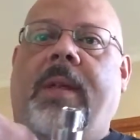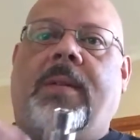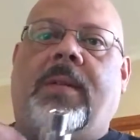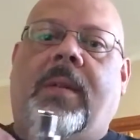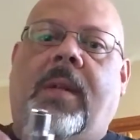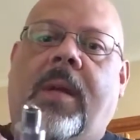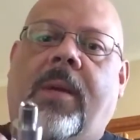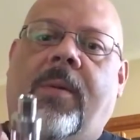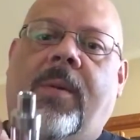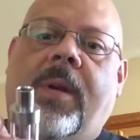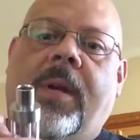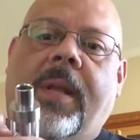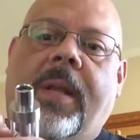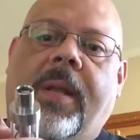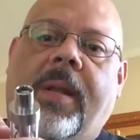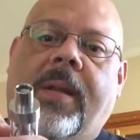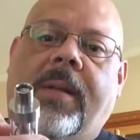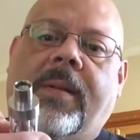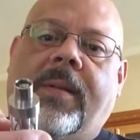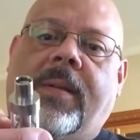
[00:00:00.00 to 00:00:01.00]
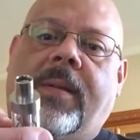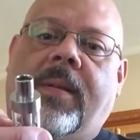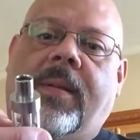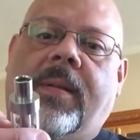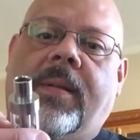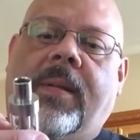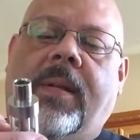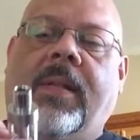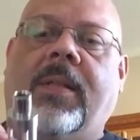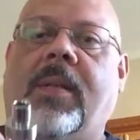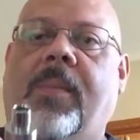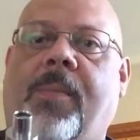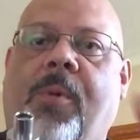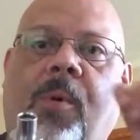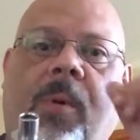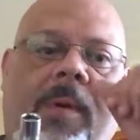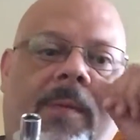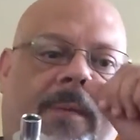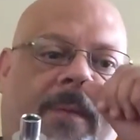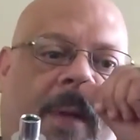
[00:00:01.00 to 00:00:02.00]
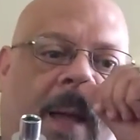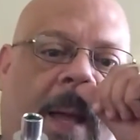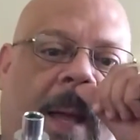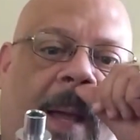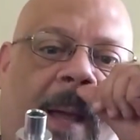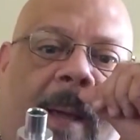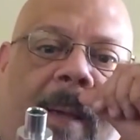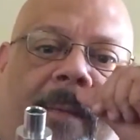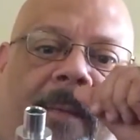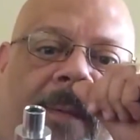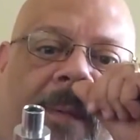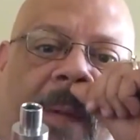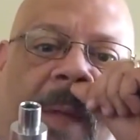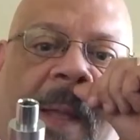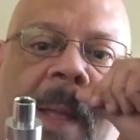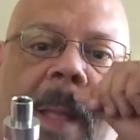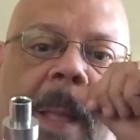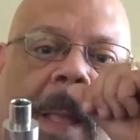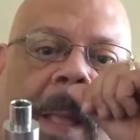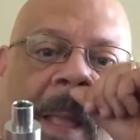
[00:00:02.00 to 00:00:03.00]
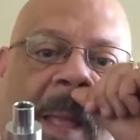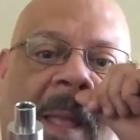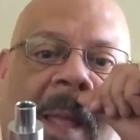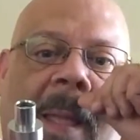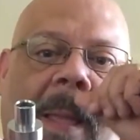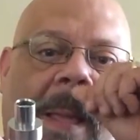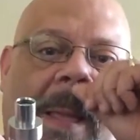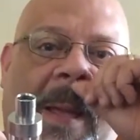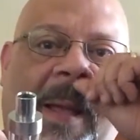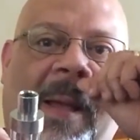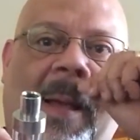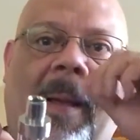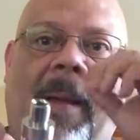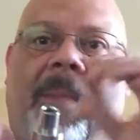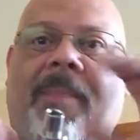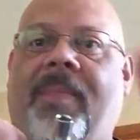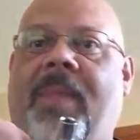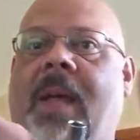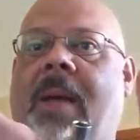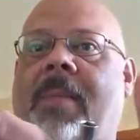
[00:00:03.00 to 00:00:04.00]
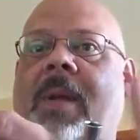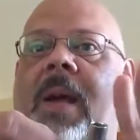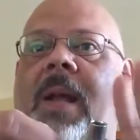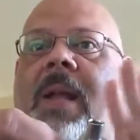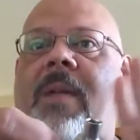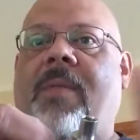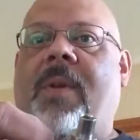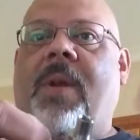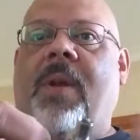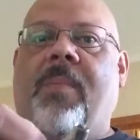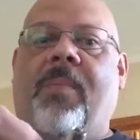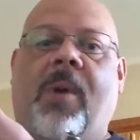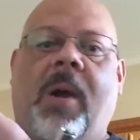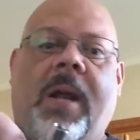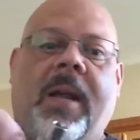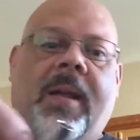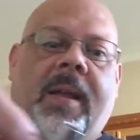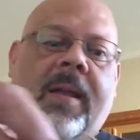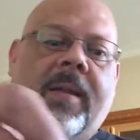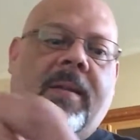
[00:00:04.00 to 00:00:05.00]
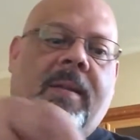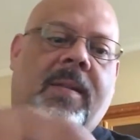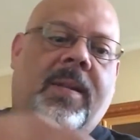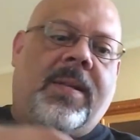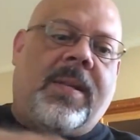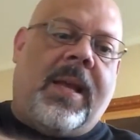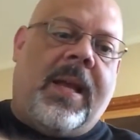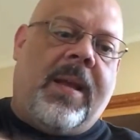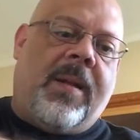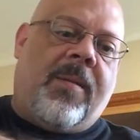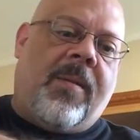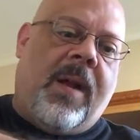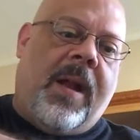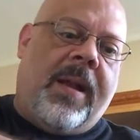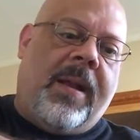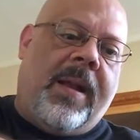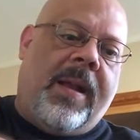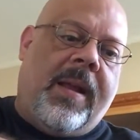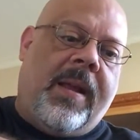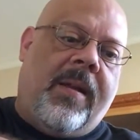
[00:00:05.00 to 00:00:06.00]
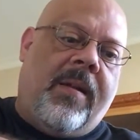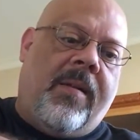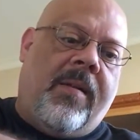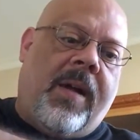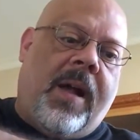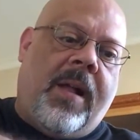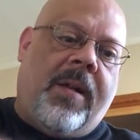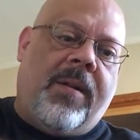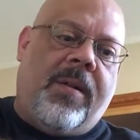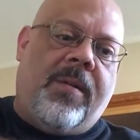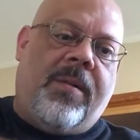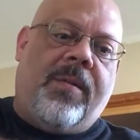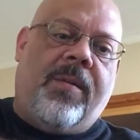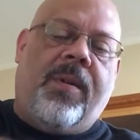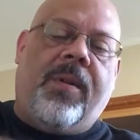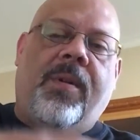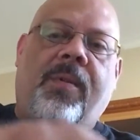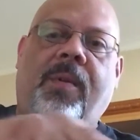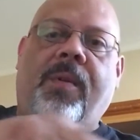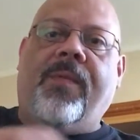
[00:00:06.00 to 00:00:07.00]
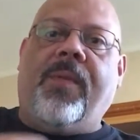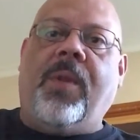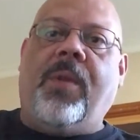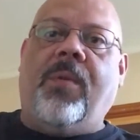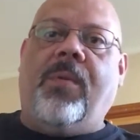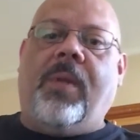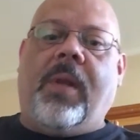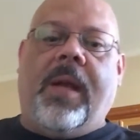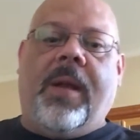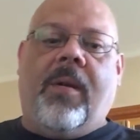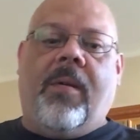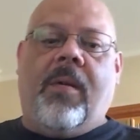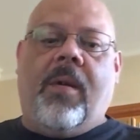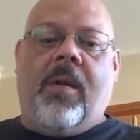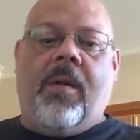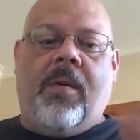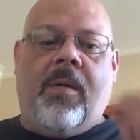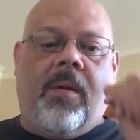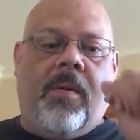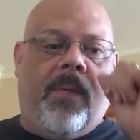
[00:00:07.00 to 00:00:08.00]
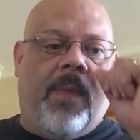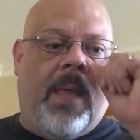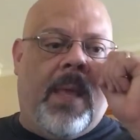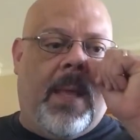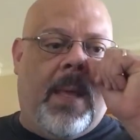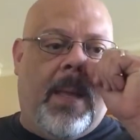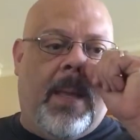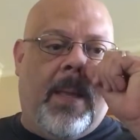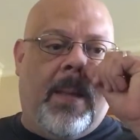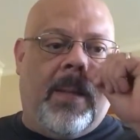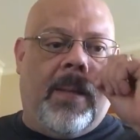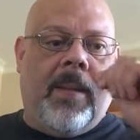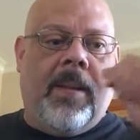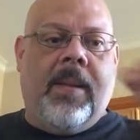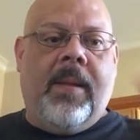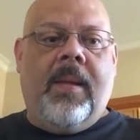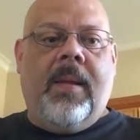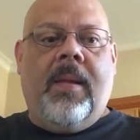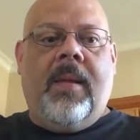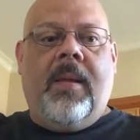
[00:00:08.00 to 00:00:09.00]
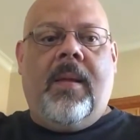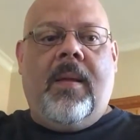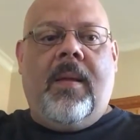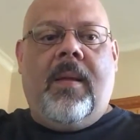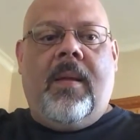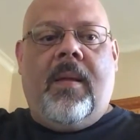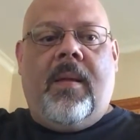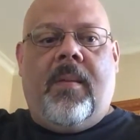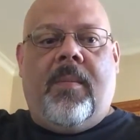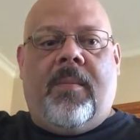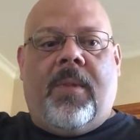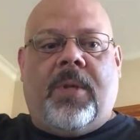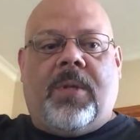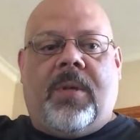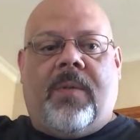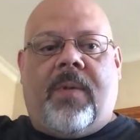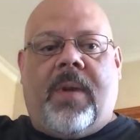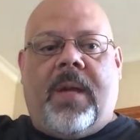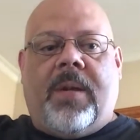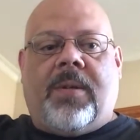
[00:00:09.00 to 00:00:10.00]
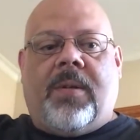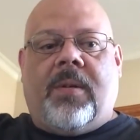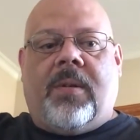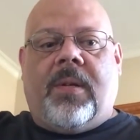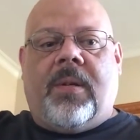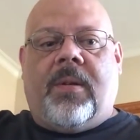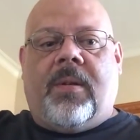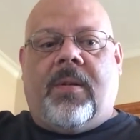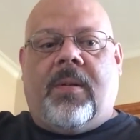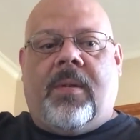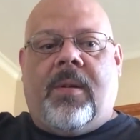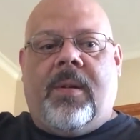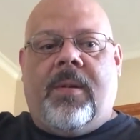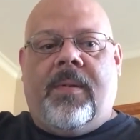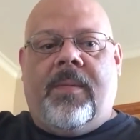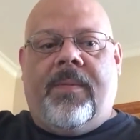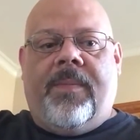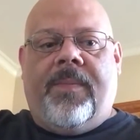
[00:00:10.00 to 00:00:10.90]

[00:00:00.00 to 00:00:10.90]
that's loaded in it. It's a 0.5. I'm not even going to break into the tank right now. I'll do a review later on that. But you've got your little